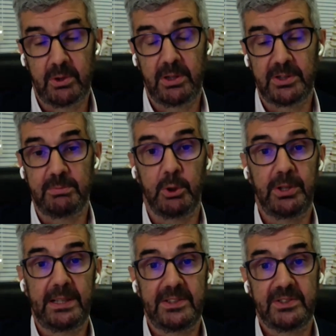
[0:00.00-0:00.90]
model this
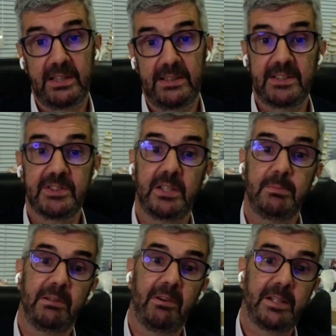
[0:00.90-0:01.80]
morning is saying that's
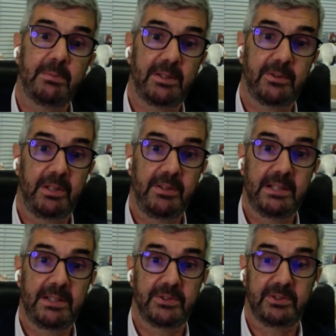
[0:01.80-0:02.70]
going to be around about
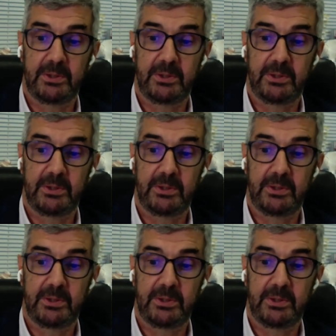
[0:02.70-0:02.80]
3,000.